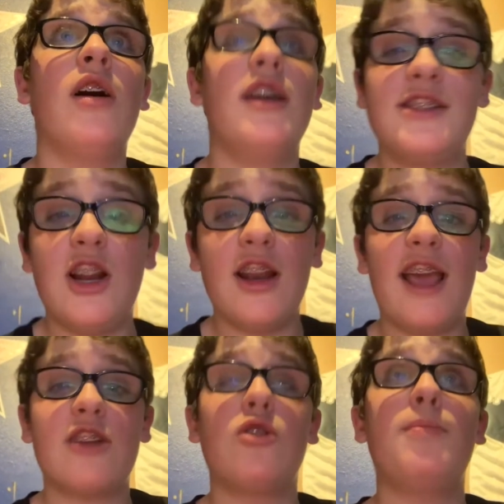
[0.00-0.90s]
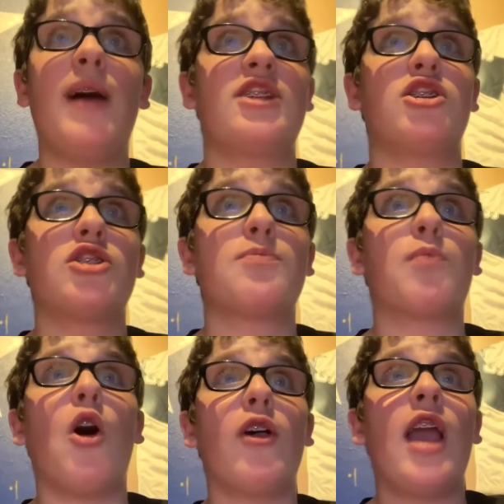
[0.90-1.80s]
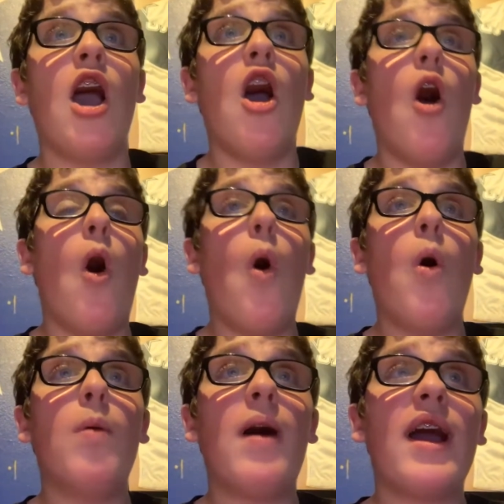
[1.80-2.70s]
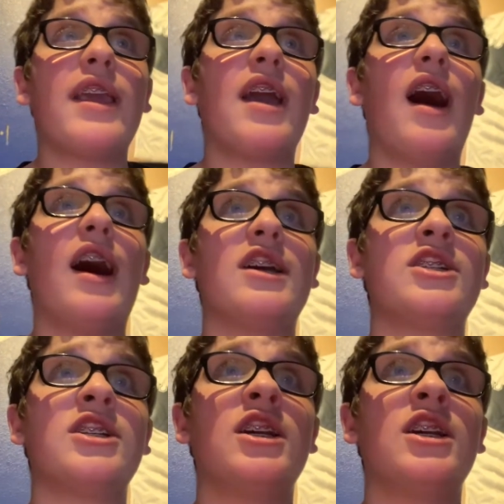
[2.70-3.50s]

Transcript: It's not an actual match. They're just brawling. Oh, my gosh.